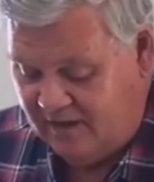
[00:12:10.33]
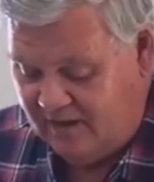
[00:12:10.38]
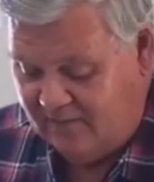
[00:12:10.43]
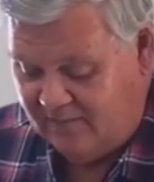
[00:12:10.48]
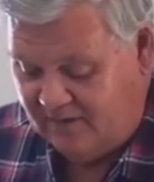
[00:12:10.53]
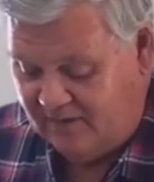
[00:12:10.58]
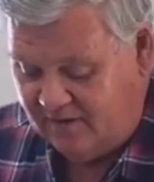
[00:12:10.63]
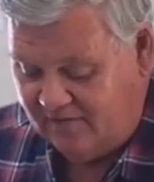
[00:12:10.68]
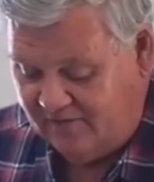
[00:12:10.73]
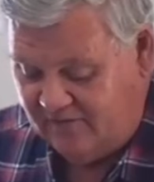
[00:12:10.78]

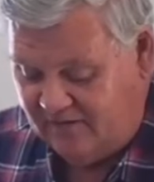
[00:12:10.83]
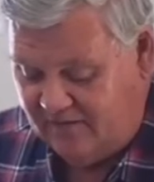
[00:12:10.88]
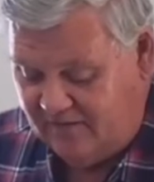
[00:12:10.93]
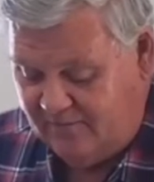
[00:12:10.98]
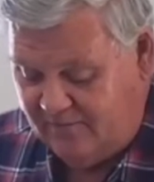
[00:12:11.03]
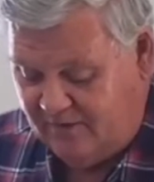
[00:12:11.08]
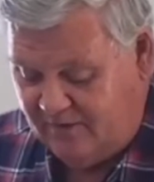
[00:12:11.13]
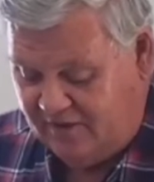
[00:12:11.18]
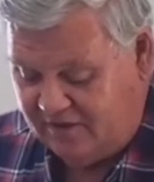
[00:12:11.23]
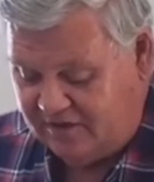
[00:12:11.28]
but of
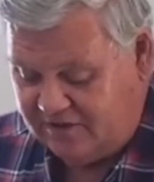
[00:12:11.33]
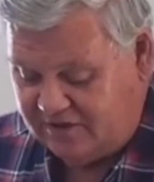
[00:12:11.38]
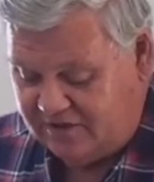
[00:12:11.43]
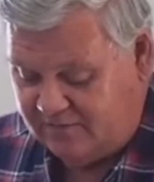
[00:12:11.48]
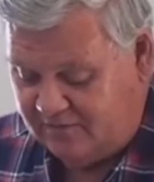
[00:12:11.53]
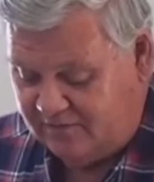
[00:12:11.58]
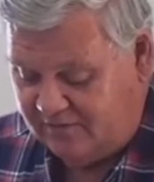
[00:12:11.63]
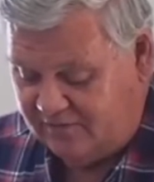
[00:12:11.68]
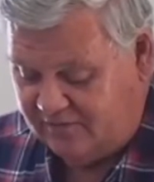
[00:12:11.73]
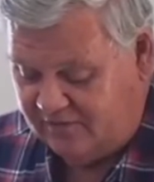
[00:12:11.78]

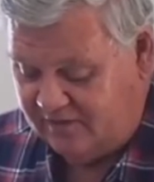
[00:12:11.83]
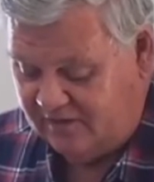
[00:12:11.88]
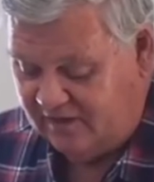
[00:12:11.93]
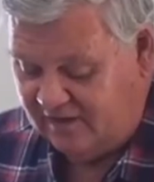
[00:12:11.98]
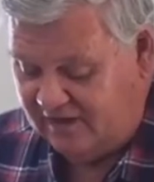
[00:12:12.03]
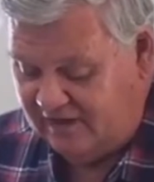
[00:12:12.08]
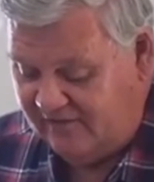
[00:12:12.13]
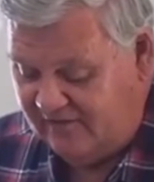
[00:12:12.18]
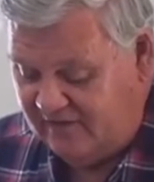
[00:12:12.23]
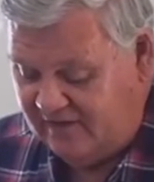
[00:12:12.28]
imperishable through the
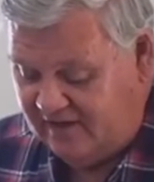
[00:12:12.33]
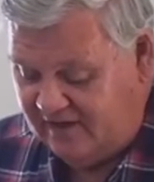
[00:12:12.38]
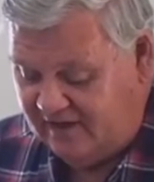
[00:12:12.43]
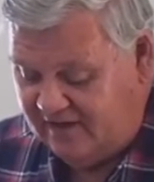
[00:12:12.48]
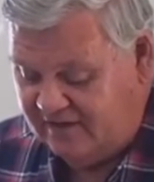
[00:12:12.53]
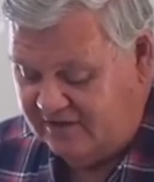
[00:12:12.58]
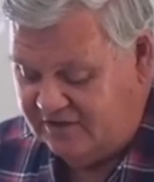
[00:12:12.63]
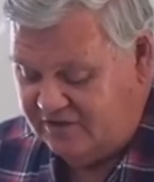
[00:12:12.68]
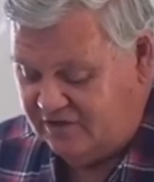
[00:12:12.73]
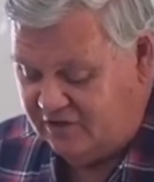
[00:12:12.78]
living and
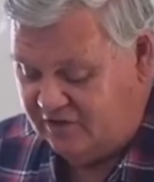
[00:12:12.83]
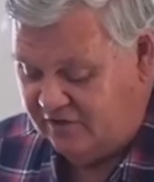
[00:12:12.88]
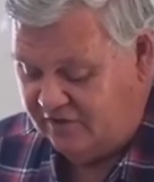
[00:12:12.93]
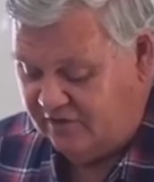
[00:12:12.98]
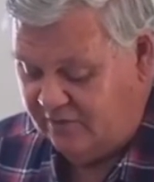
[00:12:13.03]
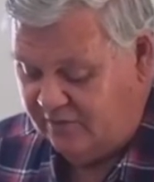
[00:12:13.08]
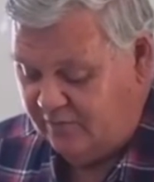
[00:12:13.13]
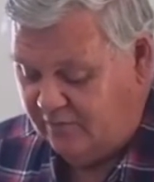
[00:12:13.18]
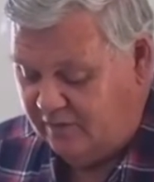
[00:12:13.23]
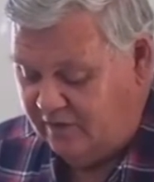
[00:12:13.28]

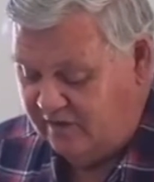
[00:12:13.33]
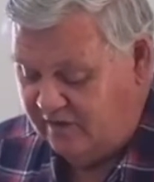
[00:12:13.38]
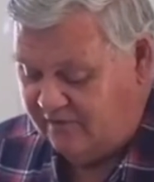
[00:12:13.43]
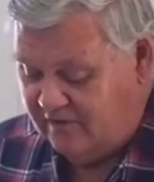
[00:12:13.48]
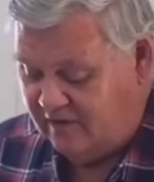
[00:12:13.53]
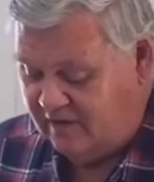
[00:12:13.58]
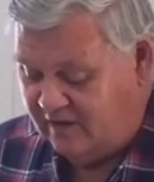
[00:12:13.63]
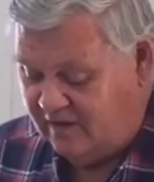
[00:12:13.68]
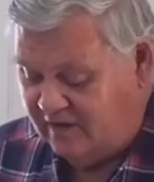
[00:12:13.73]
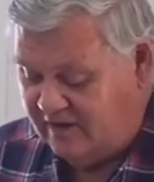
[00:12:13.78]
enduring word of
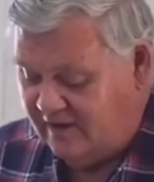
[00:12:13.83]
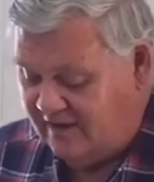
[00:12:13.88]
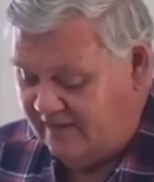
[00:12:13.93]
God.